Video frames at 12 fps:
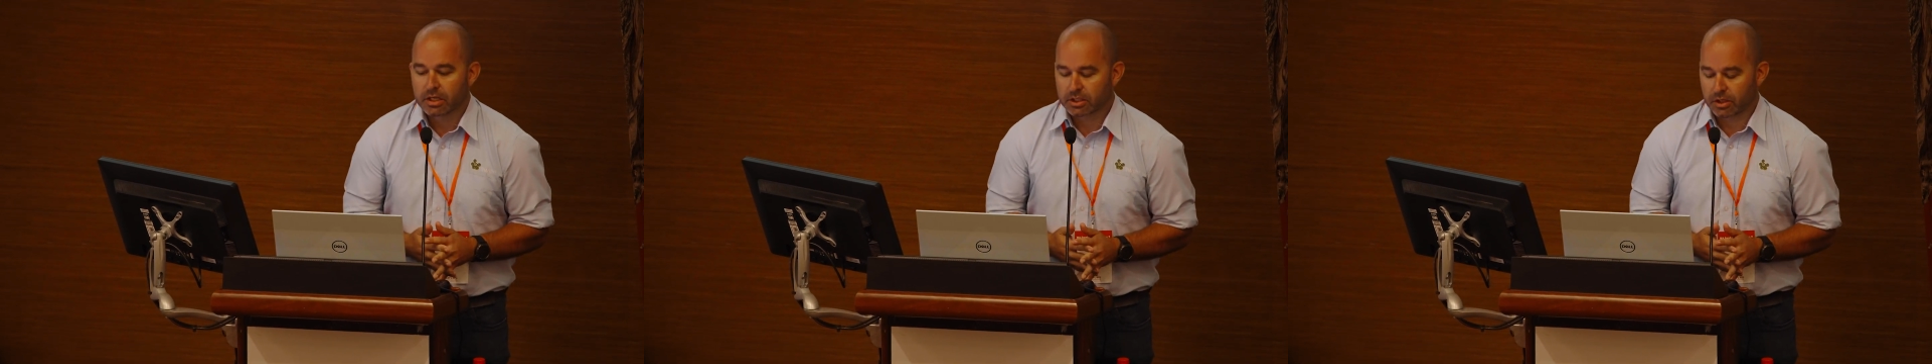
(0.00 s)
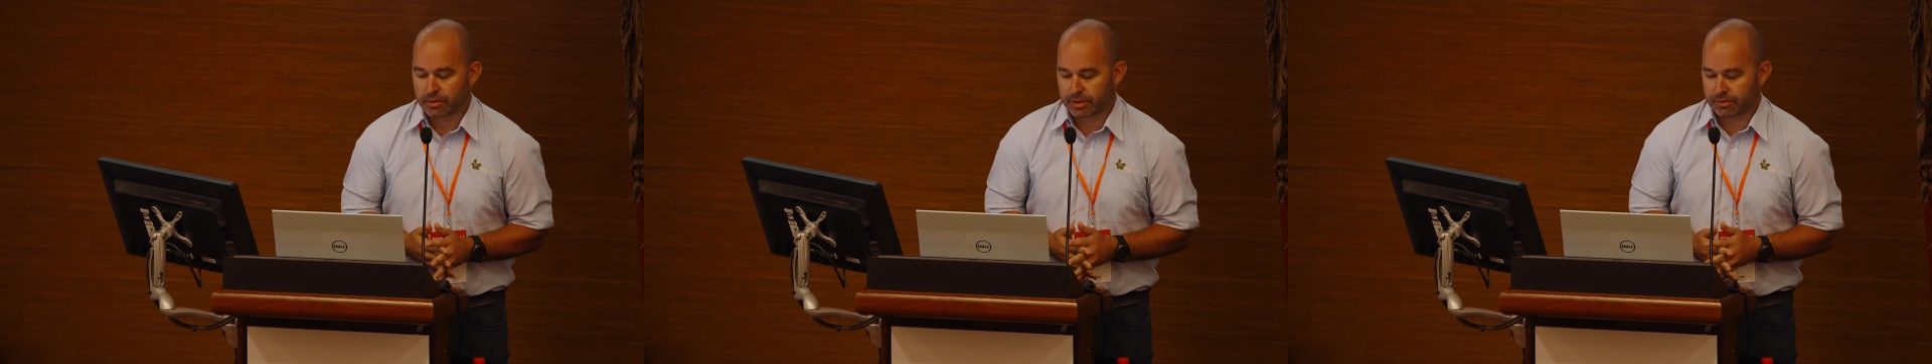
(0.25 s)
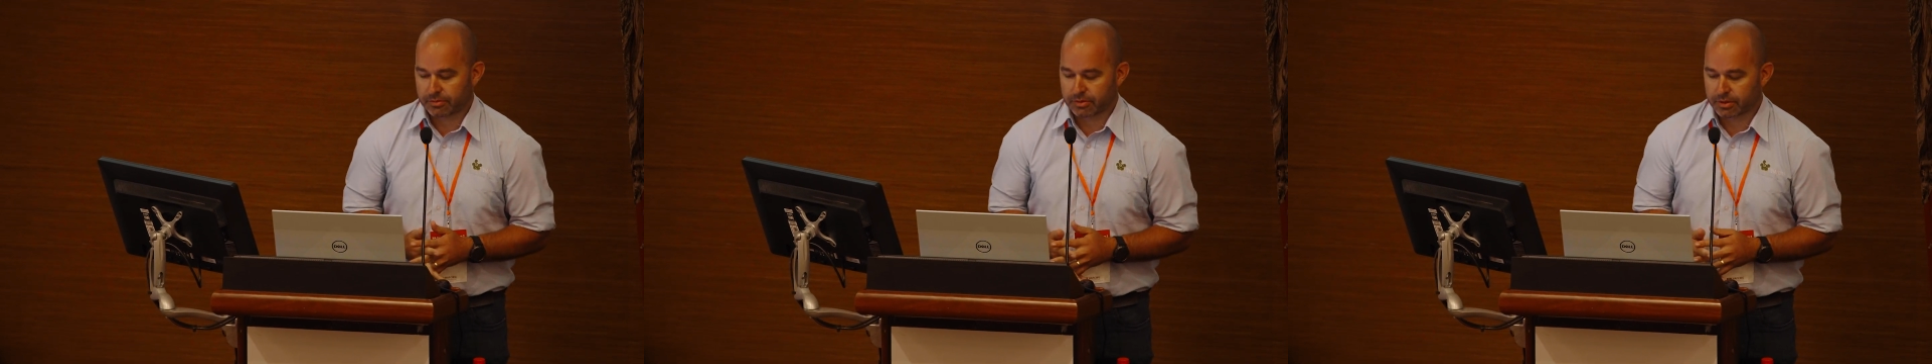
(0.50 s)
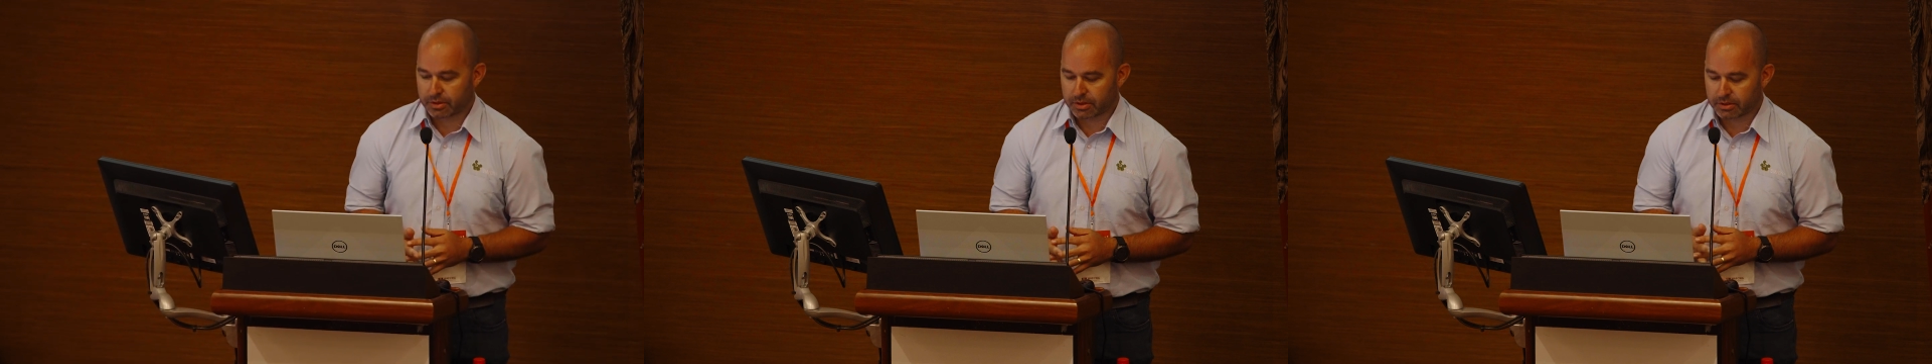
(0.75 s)
going
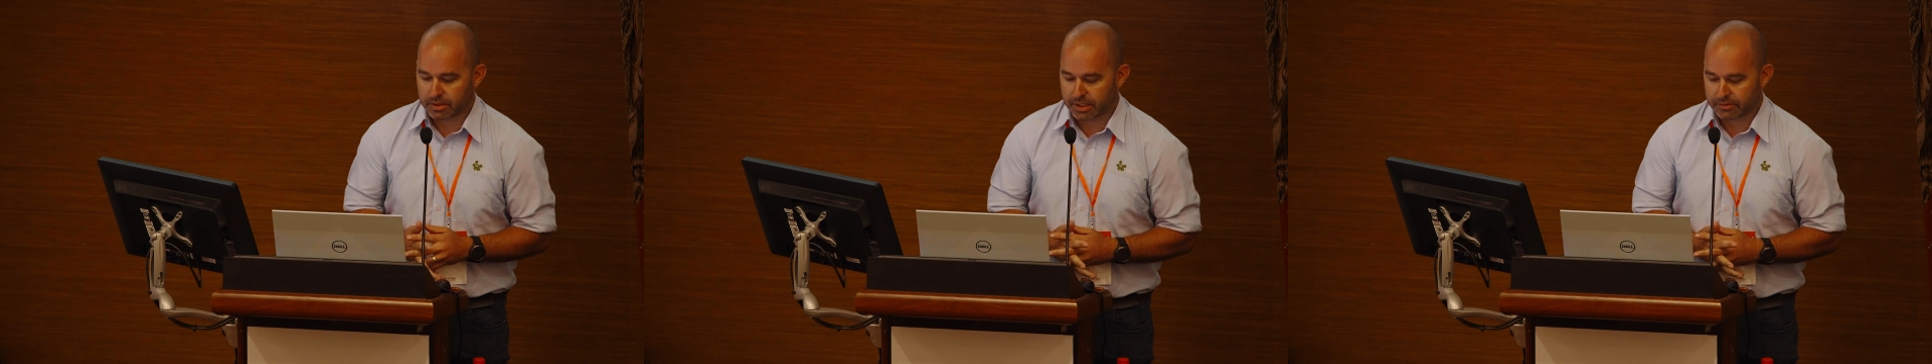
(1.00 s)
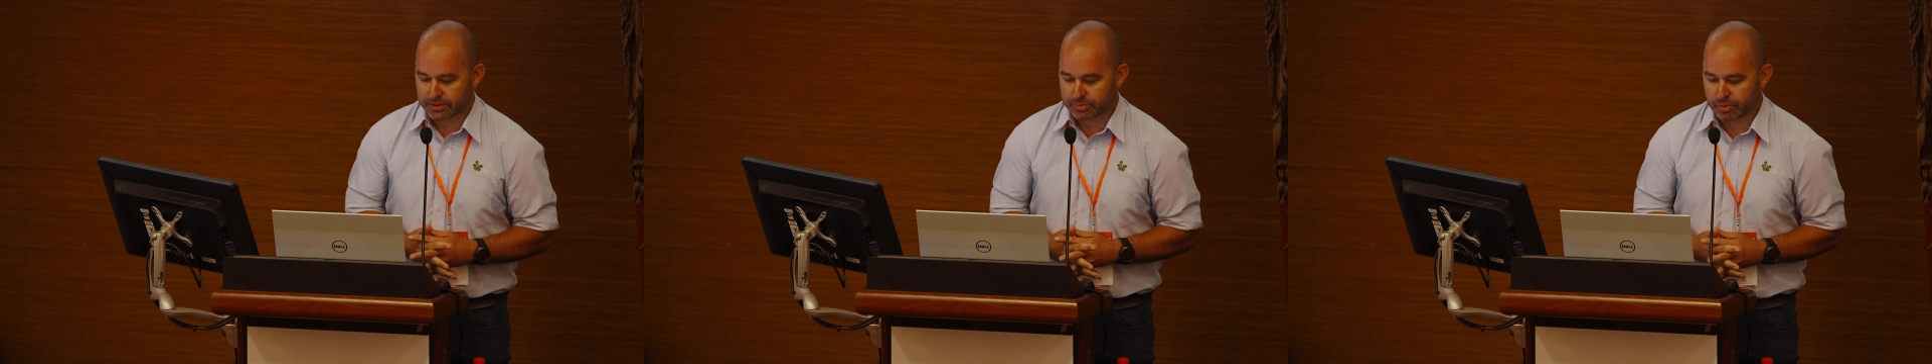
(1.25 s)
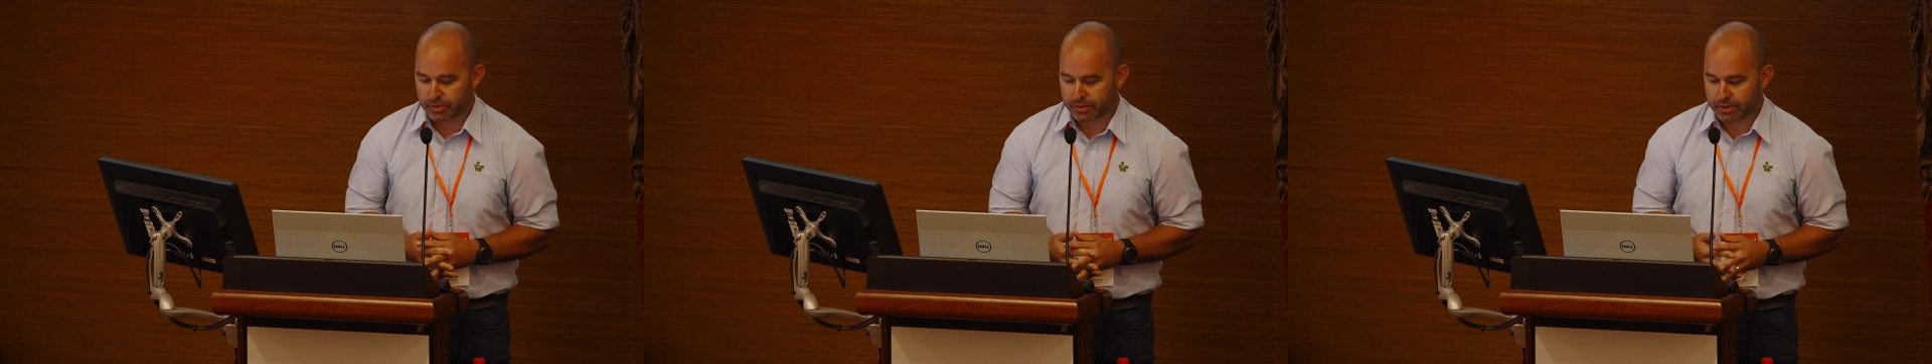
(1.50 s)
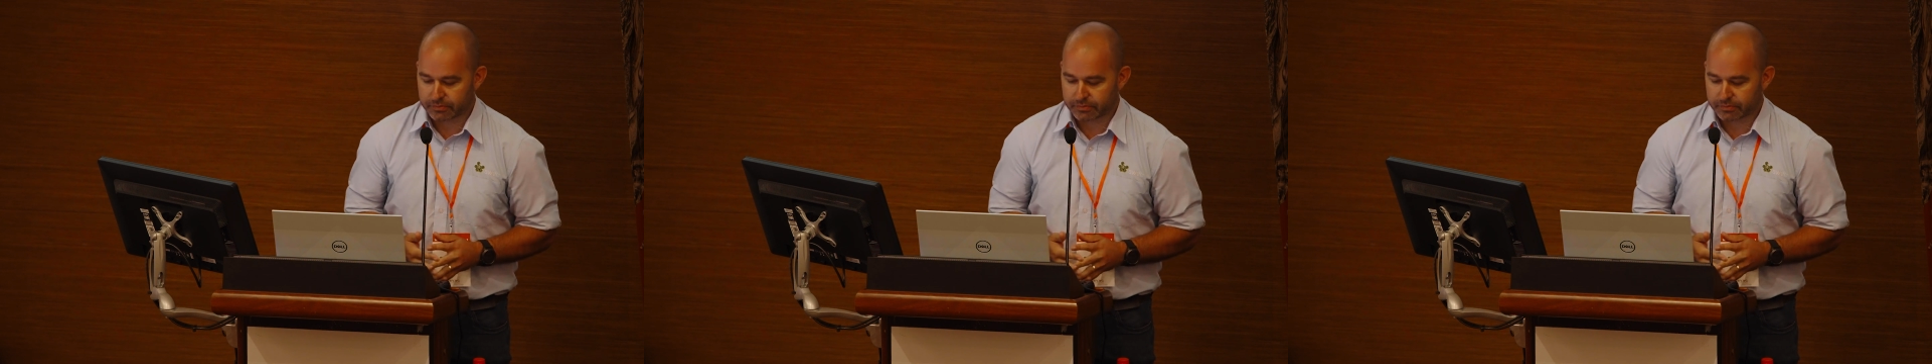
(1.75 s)
through, at this point,